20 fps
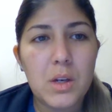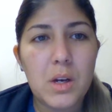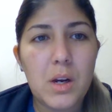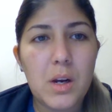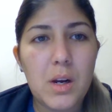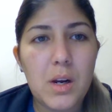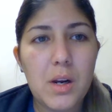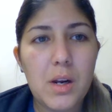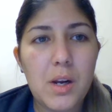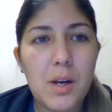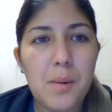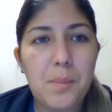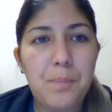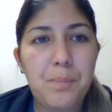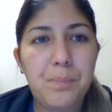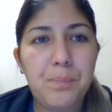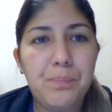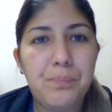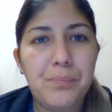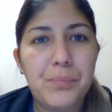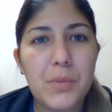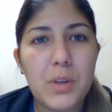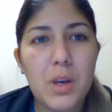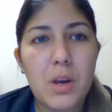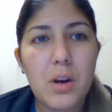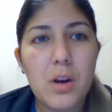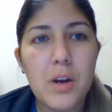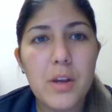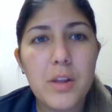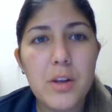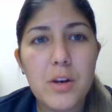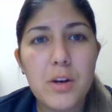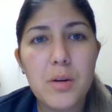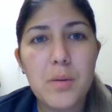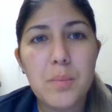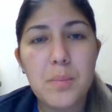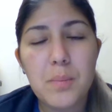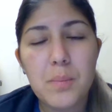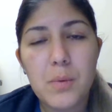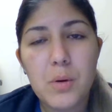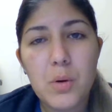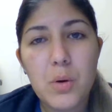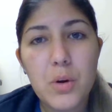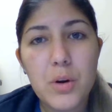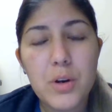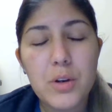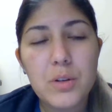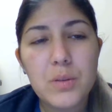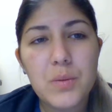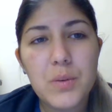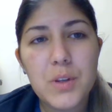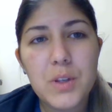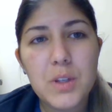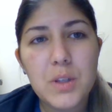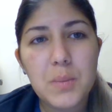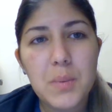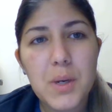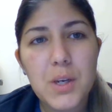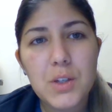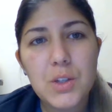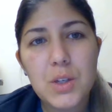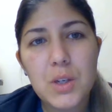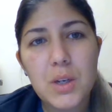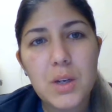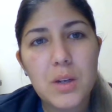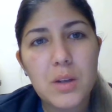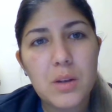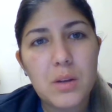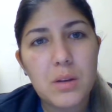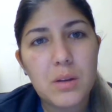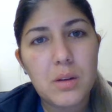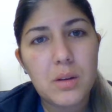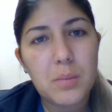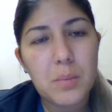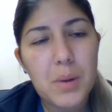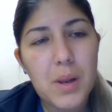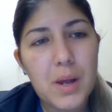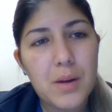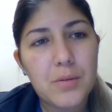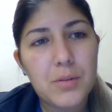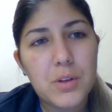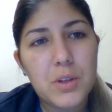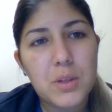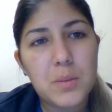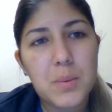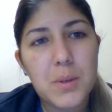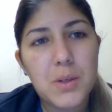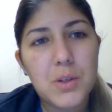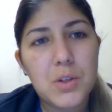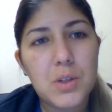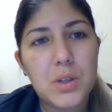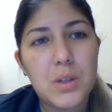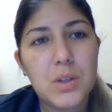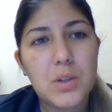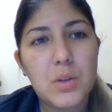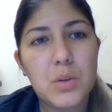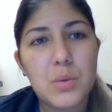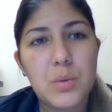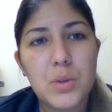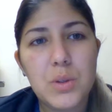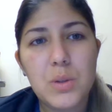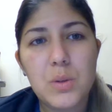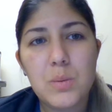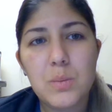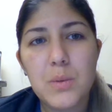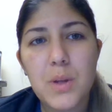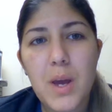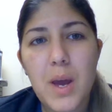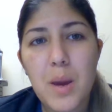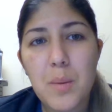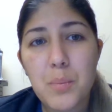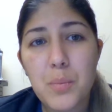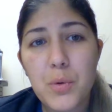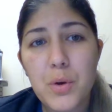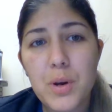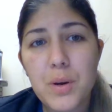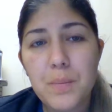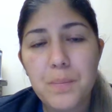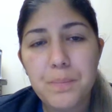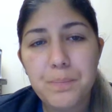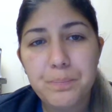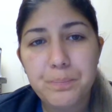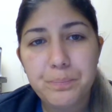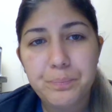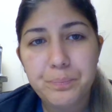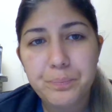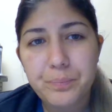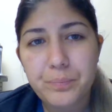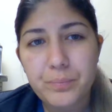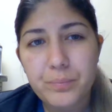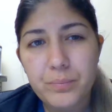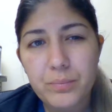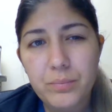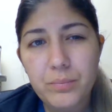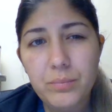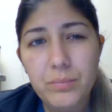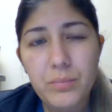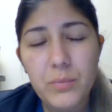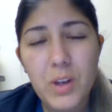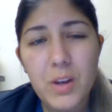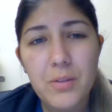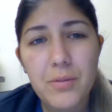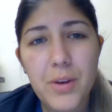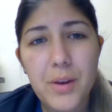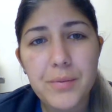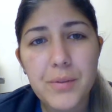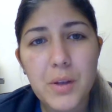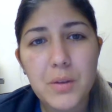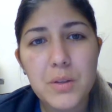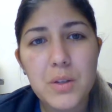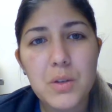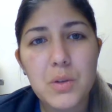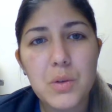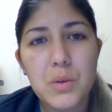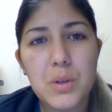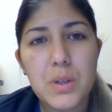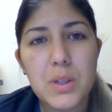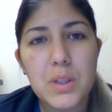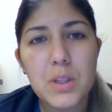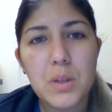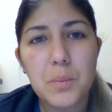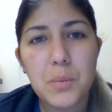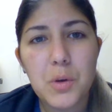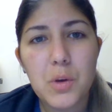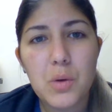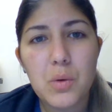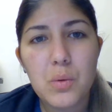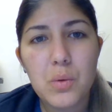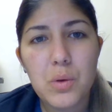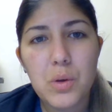Other orders for this patient, and the plan for this patient is to resume the heparin, 5,000 units sub-Q,